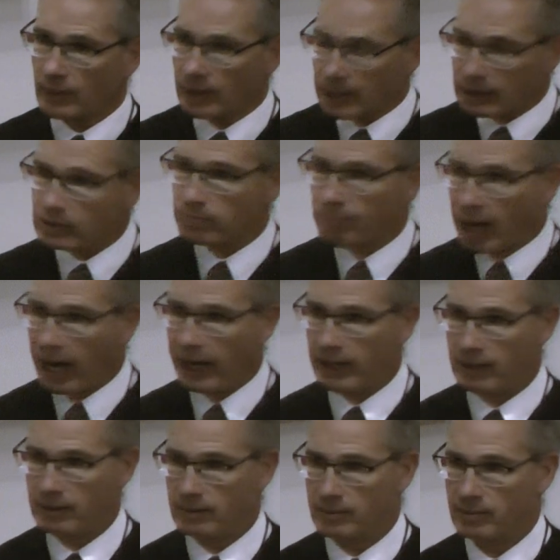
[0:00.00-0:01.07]
That's
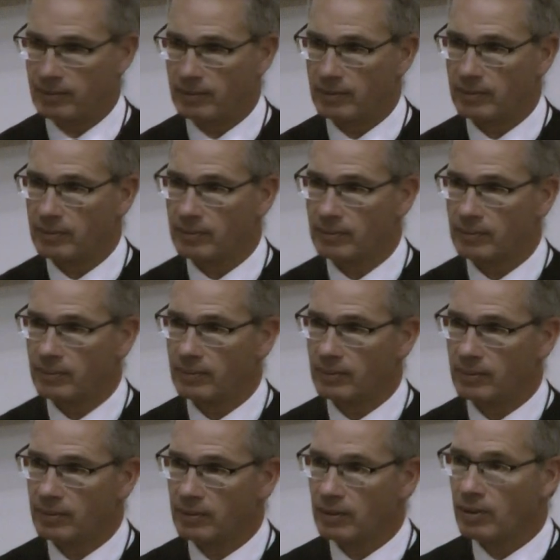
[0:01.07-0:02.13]
mine.
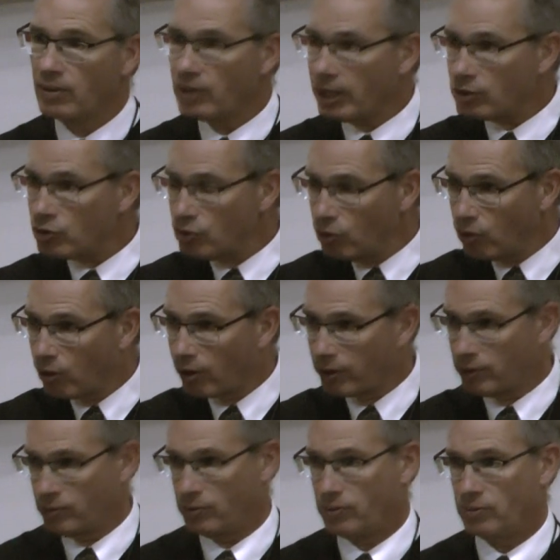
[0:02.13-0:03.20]
That's
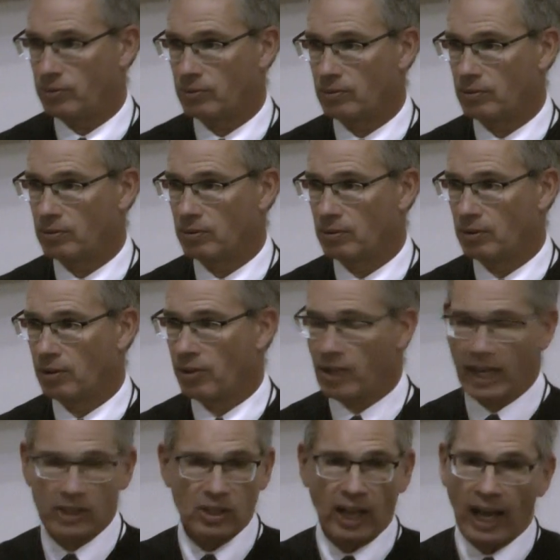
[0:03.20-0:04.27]
yours.
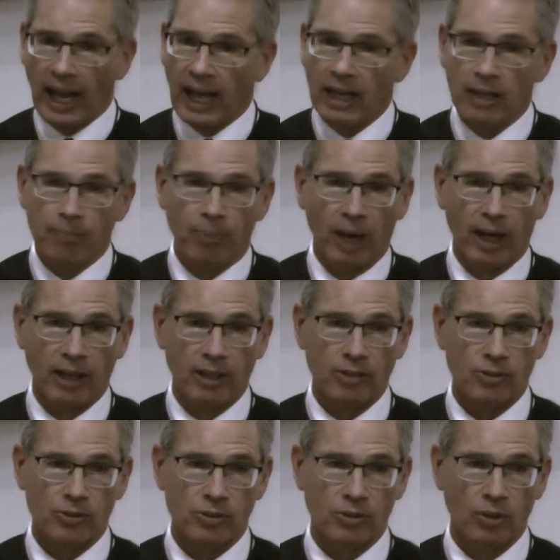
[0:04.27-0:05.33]
That's
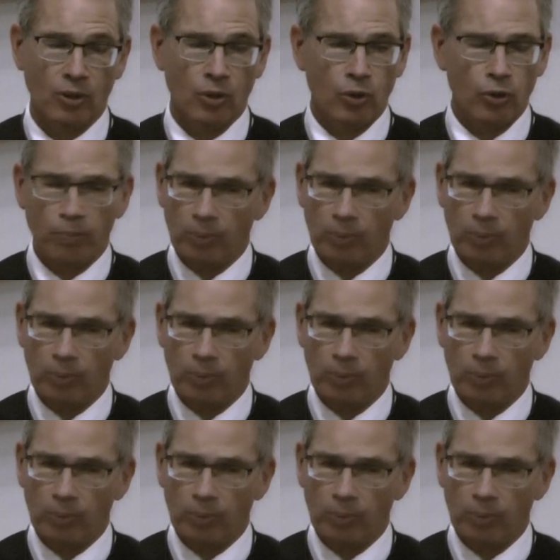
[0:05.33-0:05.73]
anybody's who